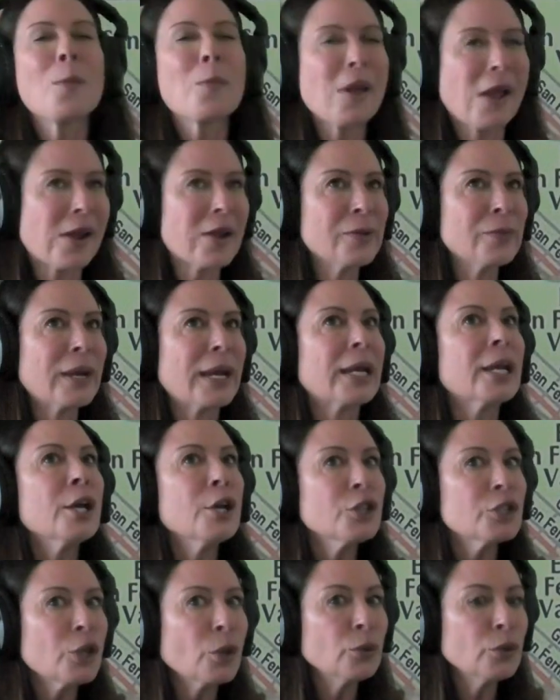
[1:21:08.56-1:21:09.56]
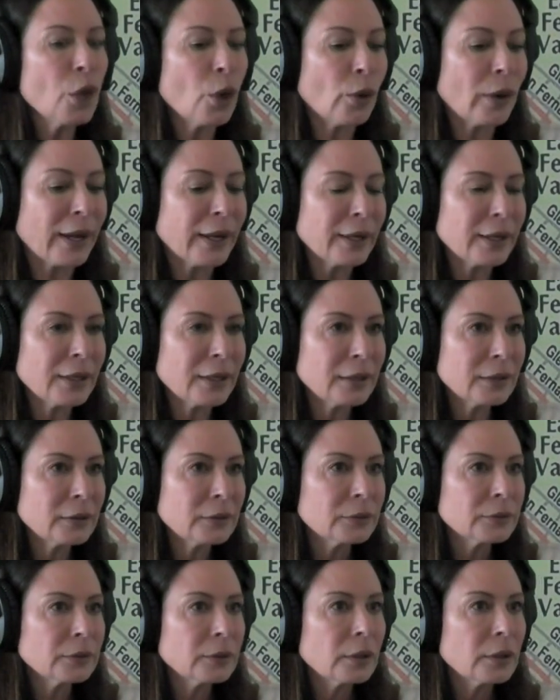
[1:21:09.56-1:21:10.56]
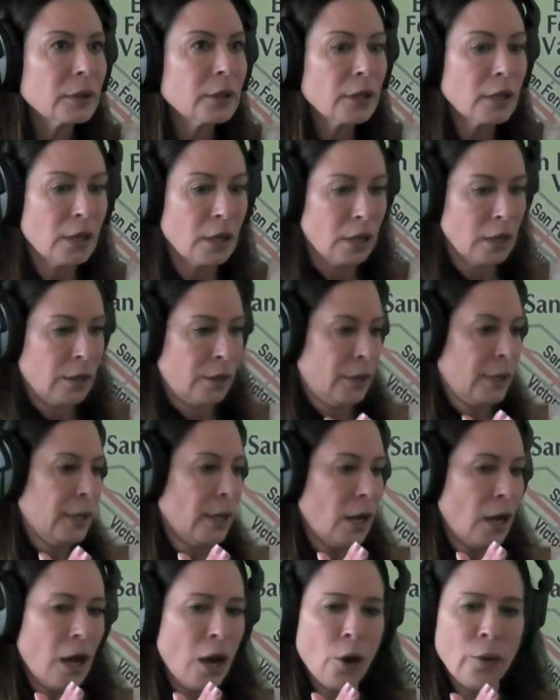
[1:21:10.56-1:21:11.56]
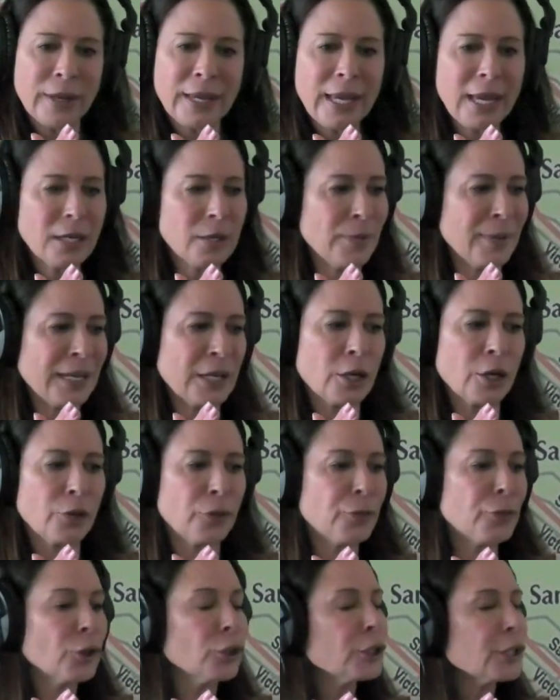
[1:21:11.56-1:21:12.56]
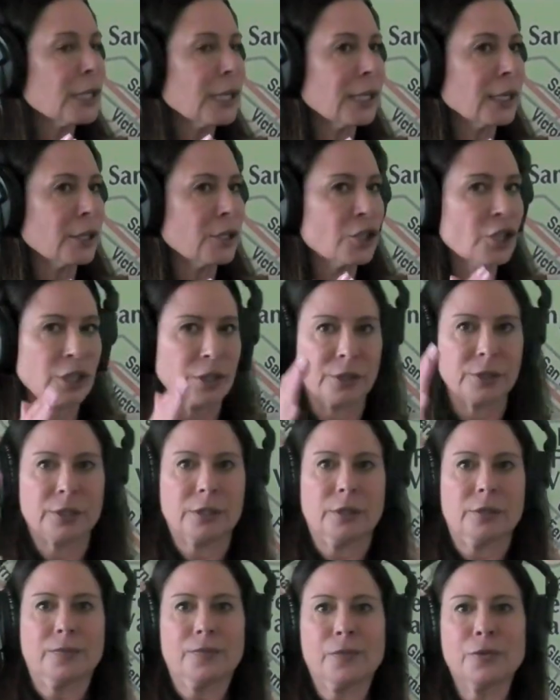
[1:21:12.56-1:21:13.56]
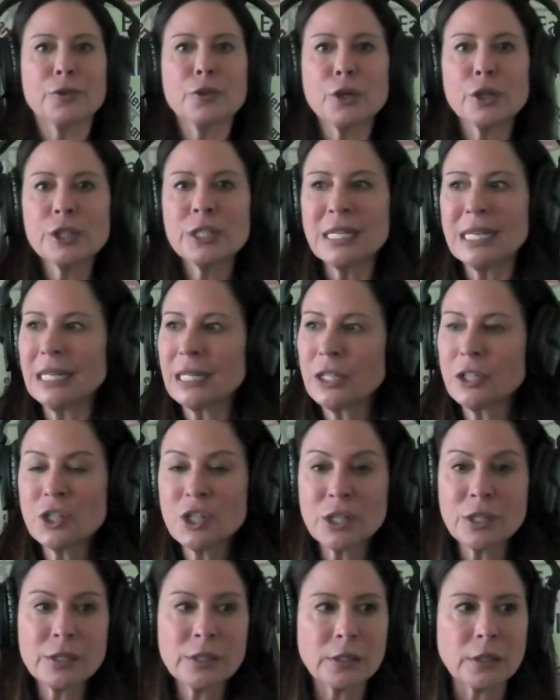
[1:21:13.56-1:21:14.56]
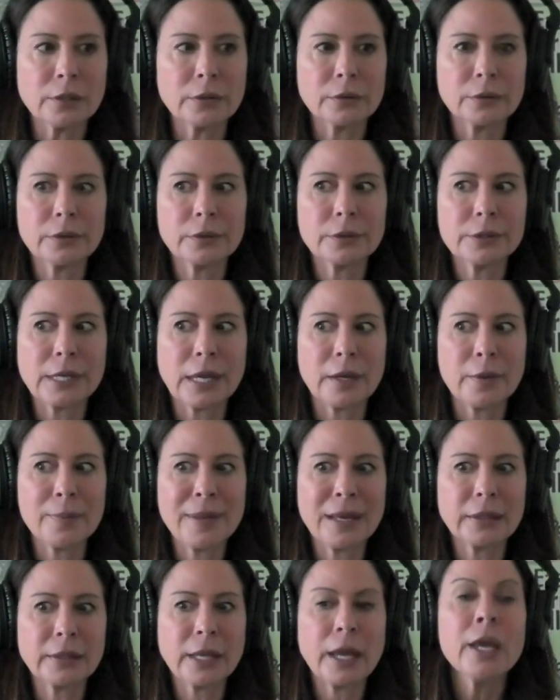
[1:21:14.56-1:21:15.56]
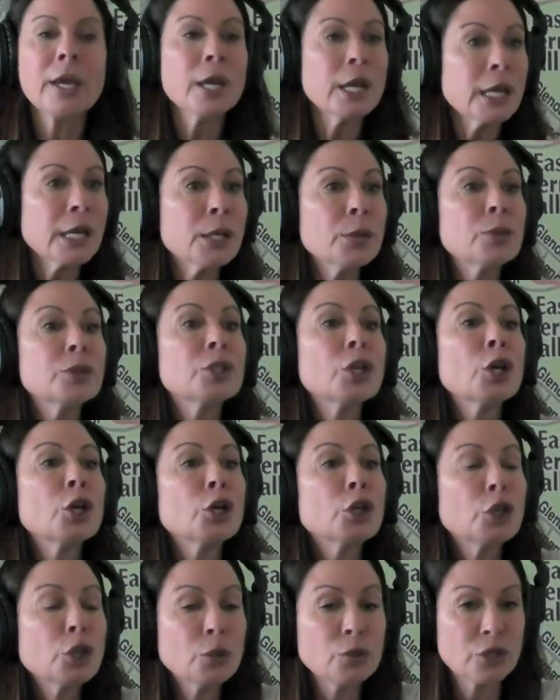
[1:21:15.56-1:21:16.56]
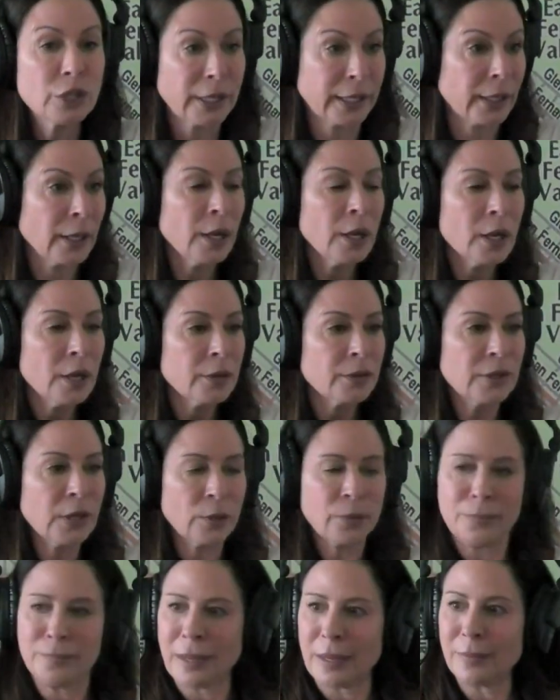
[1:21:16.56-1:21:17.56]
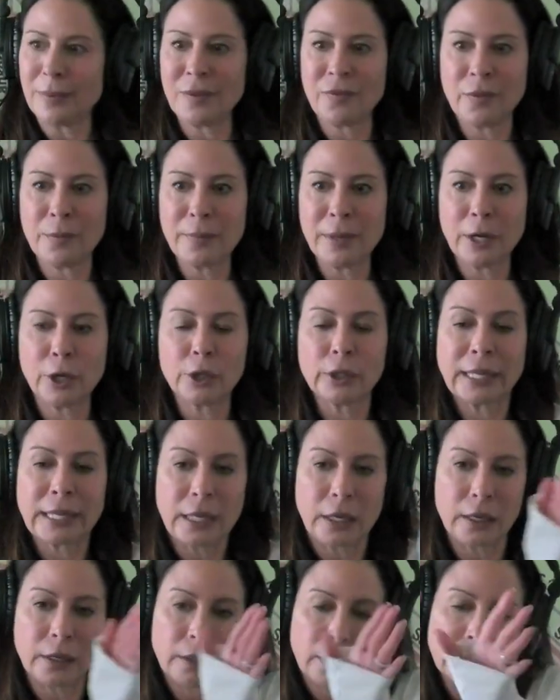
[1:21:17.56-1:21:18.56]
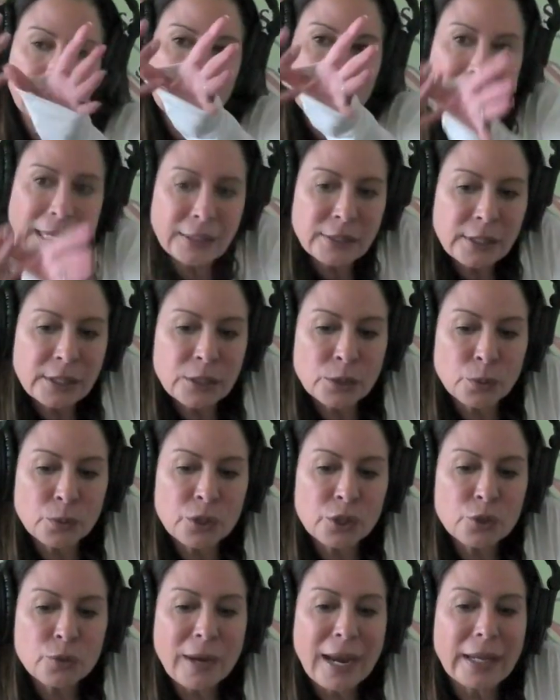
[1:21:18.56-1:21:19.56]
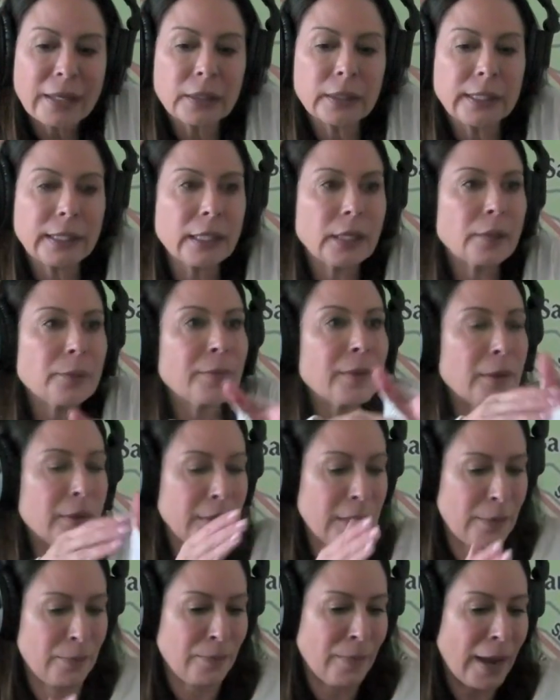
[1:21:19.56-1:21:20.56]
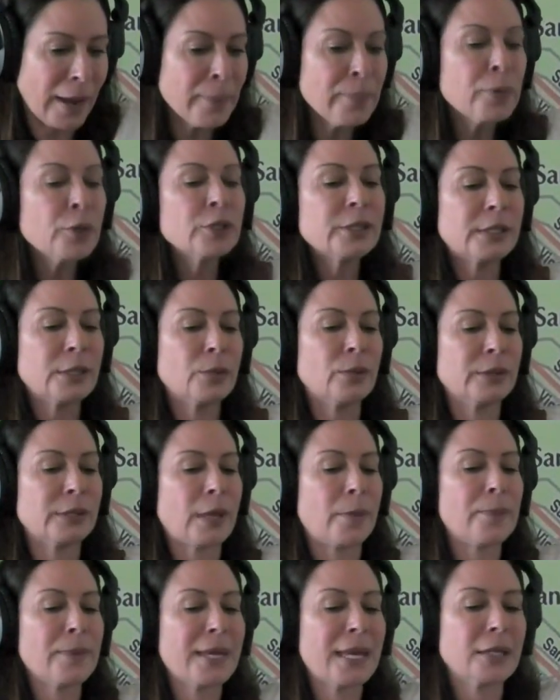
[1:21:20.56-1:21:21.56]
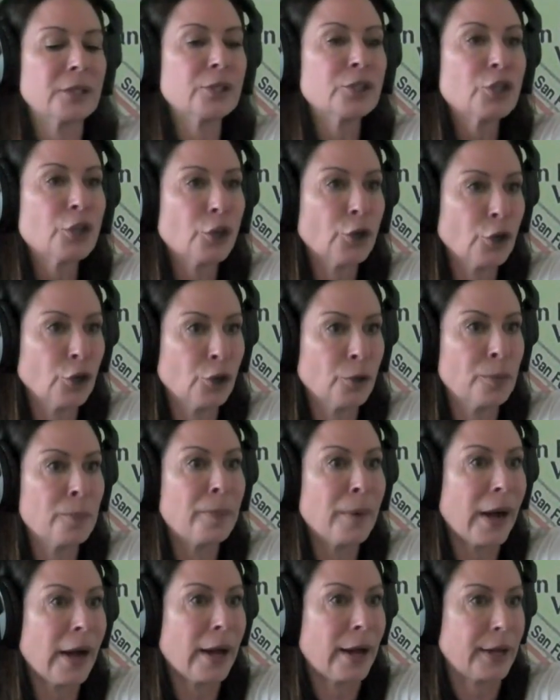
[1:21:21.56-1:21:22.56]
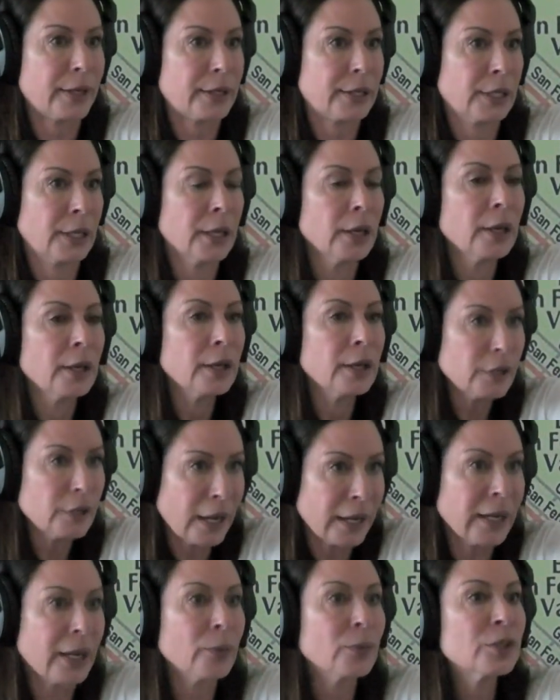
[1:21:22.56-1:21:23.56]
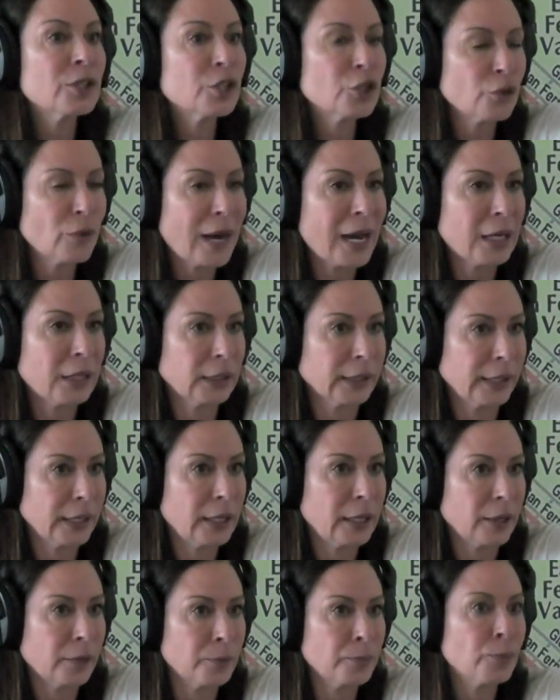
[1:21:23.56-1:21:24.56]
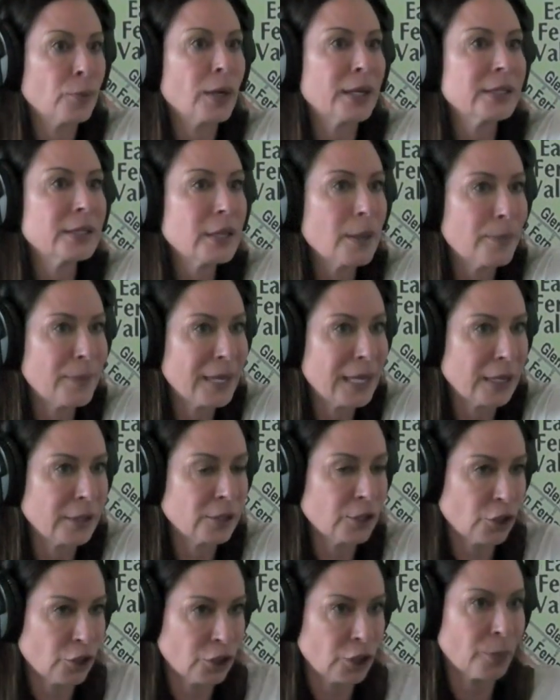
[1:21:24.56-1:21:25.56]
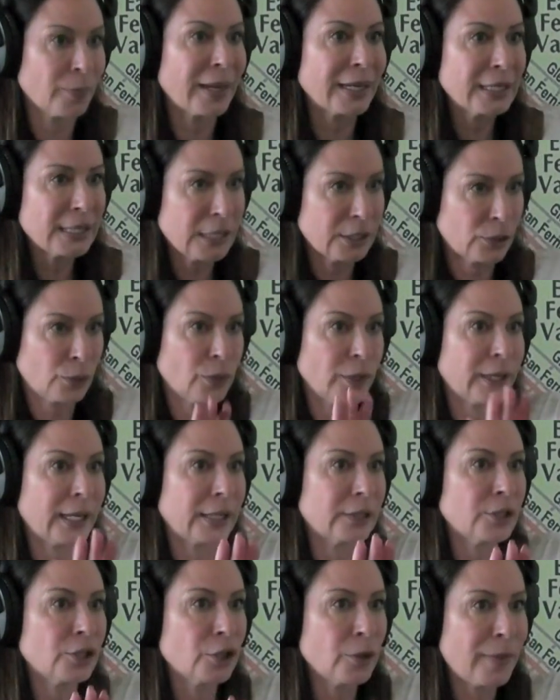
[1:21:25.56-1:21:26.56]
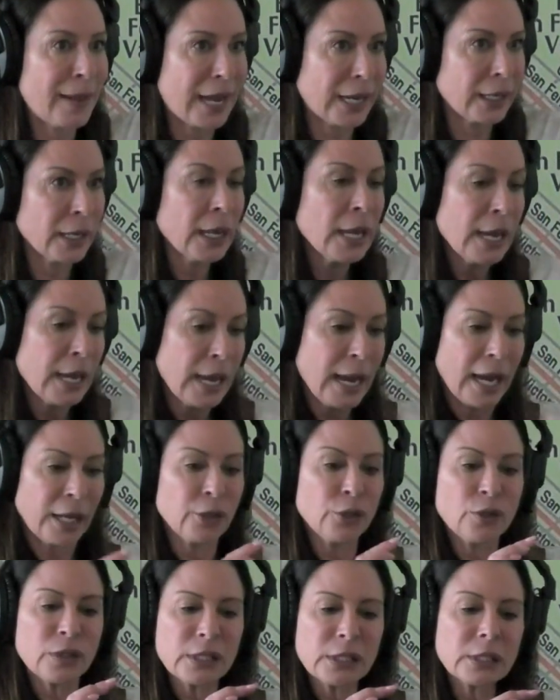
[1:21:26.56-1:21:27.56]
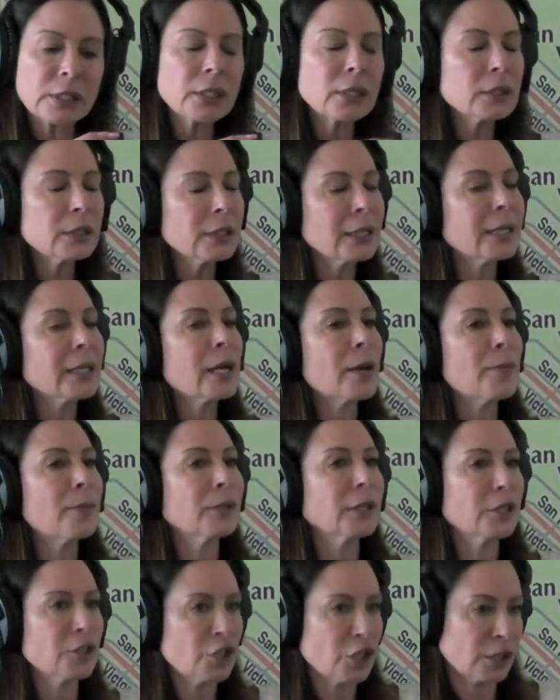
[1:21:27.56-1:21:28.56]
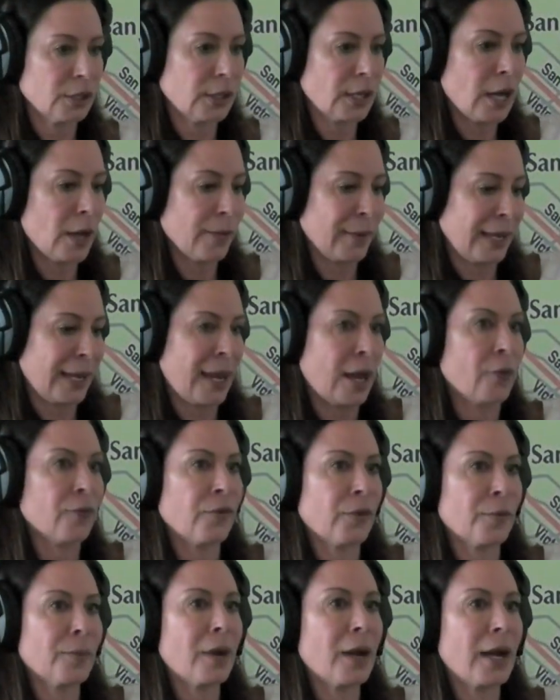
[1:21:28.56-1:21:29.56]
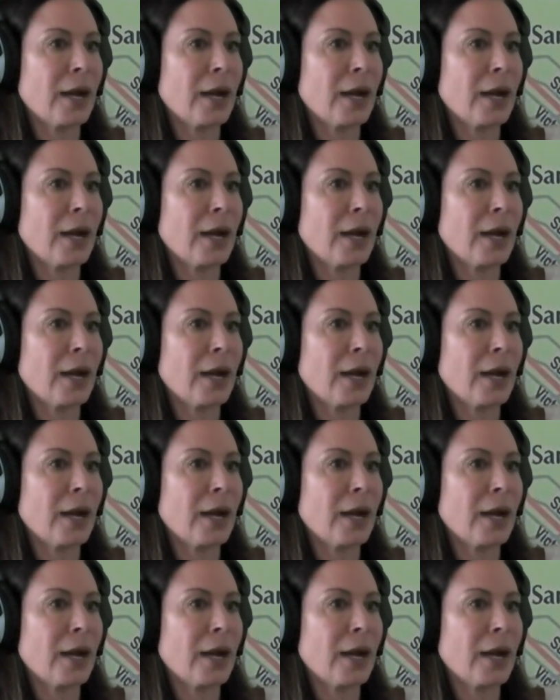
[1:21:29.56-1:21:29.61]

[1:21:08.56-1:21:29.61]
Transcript: But anyway, so no. So how big? Show me how big you think it was. Oh, he had to be a good 13 inches. 13 inches? Was that about that? He was huge. Like, there, maybe even bigger. Like, Alexis was straddling him, and then my pussy was up against her butt. And I was straddling him, pressed up against her. So my tits were against her back. And you could still see a couple inches coming out from